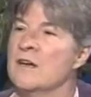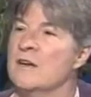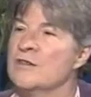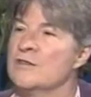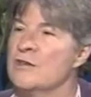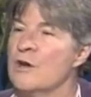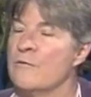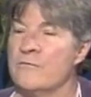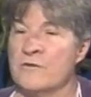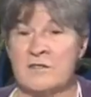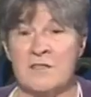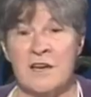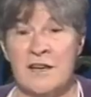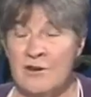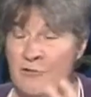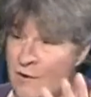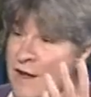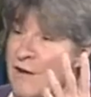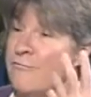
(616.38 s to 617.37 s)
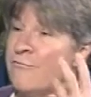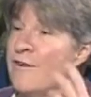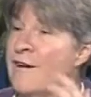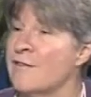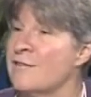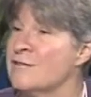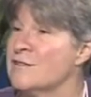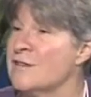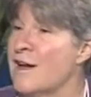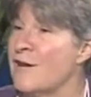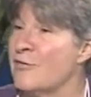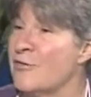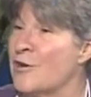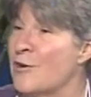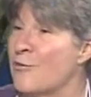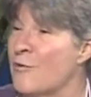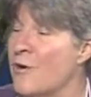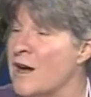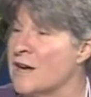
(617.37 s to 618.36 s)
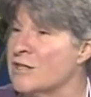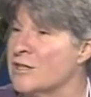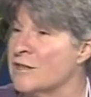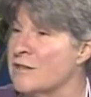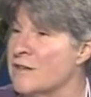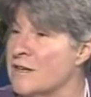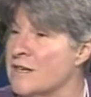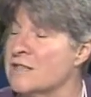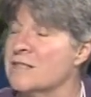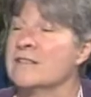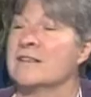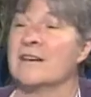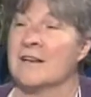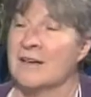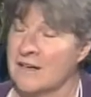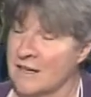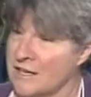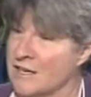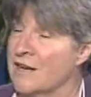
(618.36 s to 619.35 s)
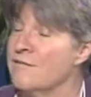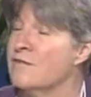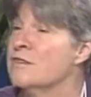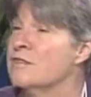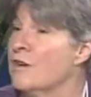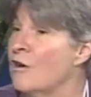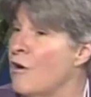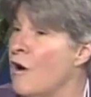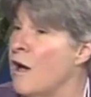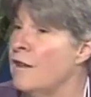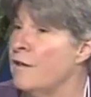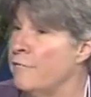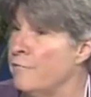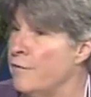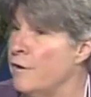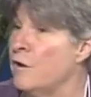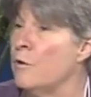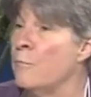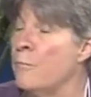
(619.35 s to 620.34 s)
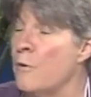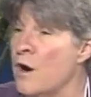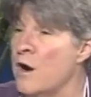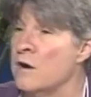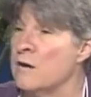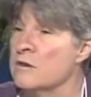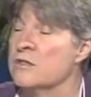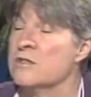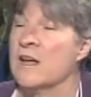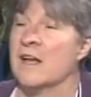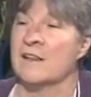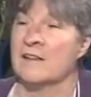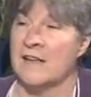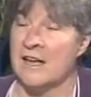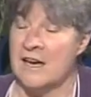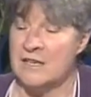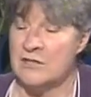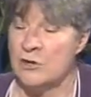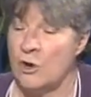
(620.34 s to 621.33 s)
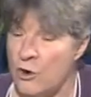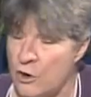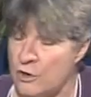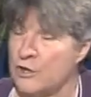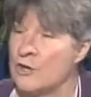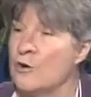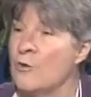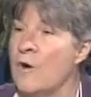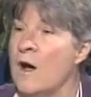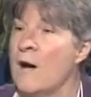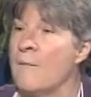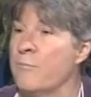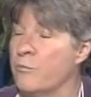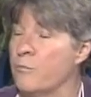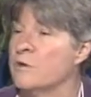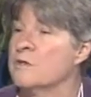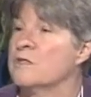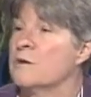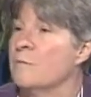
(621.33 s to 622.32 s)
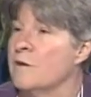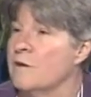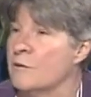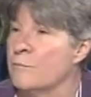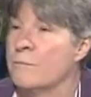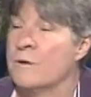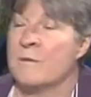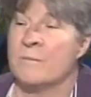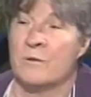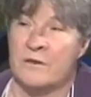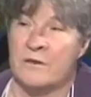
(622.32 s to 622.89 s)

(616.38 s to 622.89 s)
So if there's any grandfathers out there watching this, give us a call at Fairhill Partners and let us hook you up with some other people